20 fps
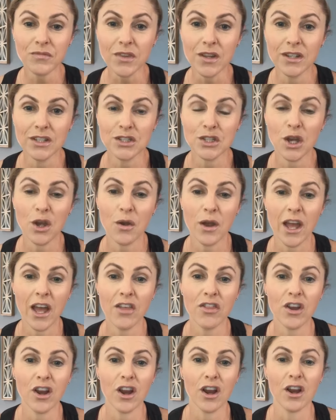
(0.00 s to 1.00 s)
So
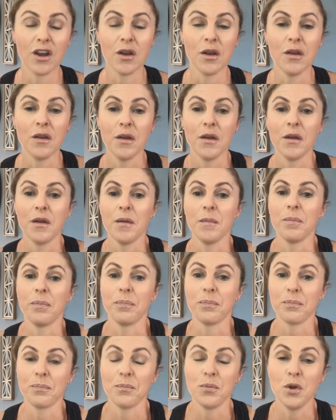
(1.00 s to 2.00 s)
Heather,
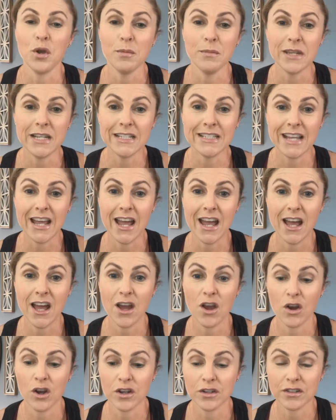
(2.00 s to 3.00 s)
put me
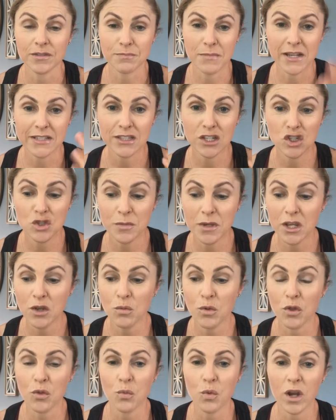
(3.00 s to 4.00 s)
down or message me
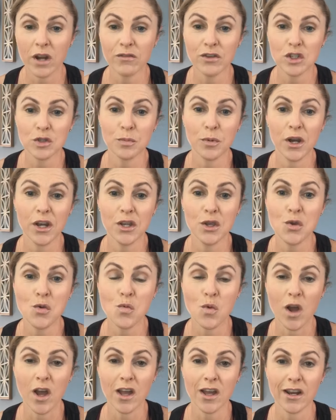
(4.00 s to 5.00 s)
with whatever spray you
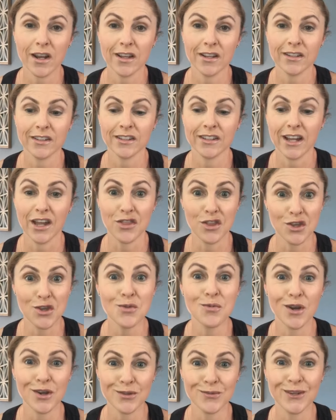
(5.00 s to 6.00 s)
want. I think
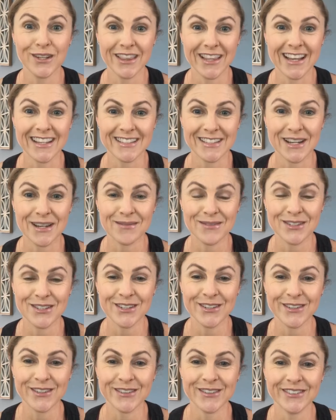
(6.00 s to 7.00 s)
you won one last time
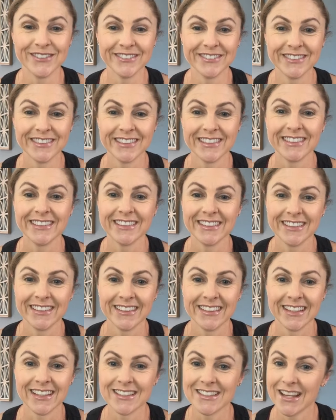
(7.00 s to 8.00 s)
too.
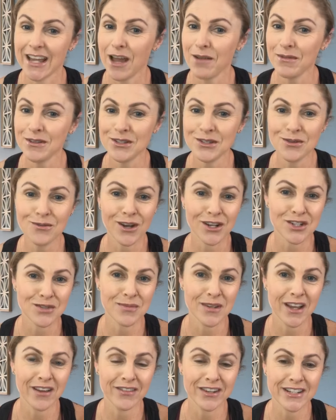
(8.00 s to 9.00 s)
That's what happens, you watch
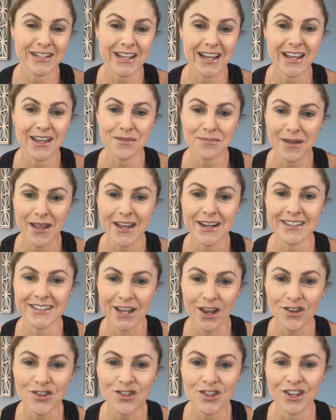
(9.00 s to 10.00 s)
me every day. You pay
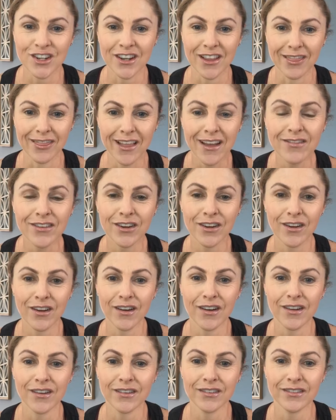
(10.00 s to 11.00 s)
attention. I love it,
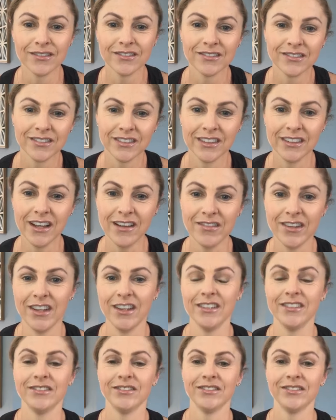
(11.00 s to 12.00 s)
girl. Love it.
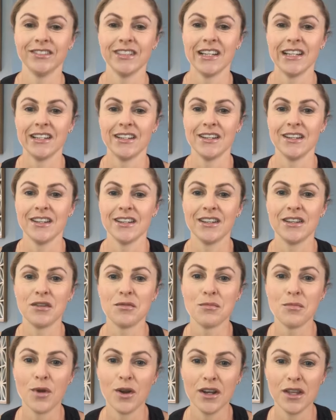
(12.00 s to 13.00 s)
Good
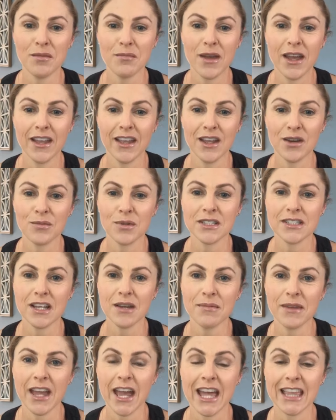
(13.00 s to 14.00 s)
morning, Megan. What's
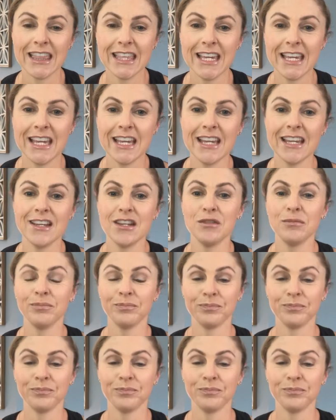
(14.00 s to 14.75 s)
up, Kathy?